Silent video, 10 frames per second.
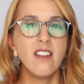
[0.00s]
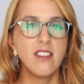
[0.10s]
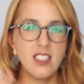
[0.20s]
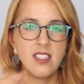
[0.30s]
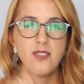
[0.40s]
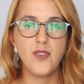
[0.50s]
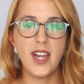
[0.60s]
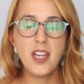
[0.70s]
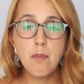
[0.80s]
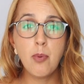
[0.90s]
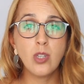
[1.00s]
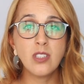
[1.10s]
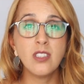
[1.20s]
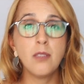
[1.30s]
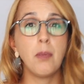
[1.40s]
This is very
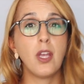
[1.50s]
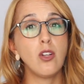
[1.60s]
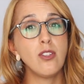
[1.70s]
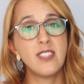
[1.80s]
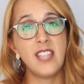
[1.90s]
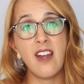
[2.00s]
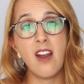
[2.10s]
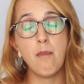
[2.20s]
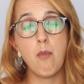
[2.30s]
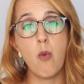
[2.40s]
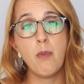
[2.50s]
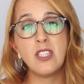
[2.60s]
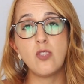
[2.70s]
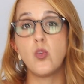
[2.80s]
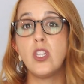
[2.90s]
important because there are
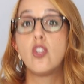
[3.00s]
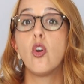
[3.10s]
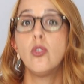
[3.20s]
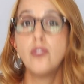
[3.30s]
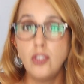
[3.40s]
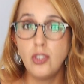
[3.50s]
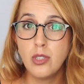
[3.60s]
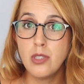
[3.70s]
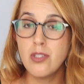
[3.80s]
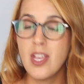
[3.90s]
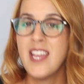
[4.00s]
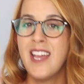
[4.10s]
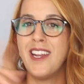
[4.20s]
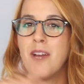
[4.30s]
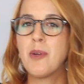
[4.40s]
moments we don't use,
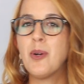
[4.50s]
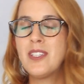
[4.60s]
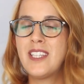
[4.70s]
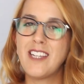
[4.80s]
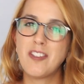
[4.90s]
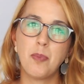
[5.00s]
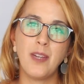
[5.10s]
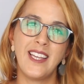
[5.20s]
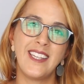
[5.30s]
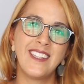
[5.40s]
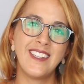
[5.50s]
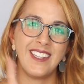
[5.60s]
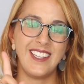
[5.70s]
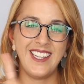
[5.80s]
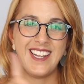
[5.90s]
and I'm going to explain it
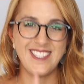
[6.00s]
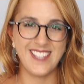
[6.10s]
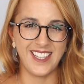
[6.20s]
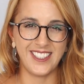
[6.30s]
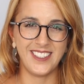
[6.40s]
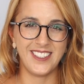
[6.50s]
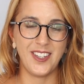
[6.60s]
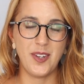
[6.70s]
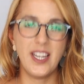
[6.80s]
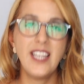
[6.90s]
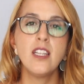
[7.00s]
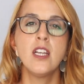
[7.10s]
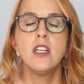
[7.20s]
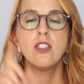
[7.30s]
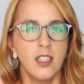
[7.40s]
in a second, all right?
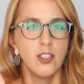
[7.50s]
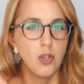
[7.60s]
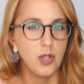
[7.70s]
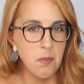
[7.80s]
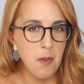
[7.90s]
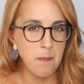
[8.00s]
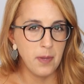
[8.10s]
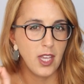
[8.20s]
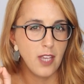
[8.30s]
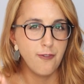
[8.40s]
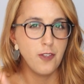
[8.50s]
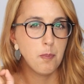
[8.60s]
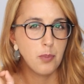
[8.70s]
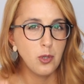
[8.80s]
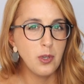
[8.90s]
So remember, if we
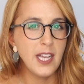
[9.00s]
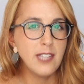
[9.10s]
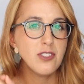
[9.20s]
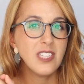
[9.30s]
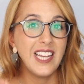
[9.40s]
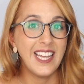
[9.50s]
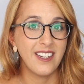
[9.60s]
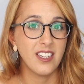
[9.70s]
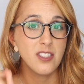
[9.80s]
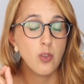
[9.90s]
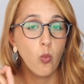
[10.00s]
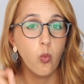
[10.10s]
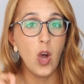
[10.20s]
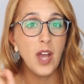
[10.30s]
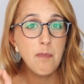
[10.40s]
pronounce the letters
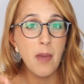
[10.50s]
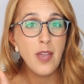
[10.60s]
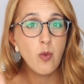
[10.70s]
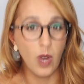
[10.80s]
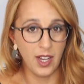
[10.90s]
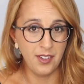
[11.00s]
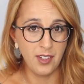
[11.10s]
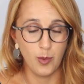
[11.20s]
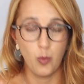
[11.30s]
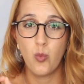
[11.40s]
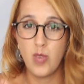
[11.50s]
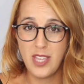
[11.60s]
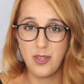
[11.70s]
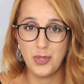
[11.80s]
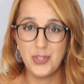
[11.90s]
one by one, we
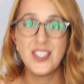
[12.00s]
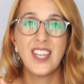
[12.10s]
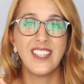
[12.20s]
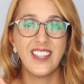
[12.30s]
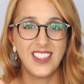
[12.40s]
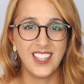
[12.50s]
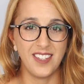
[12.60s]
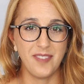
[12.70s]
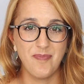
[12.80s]
use the.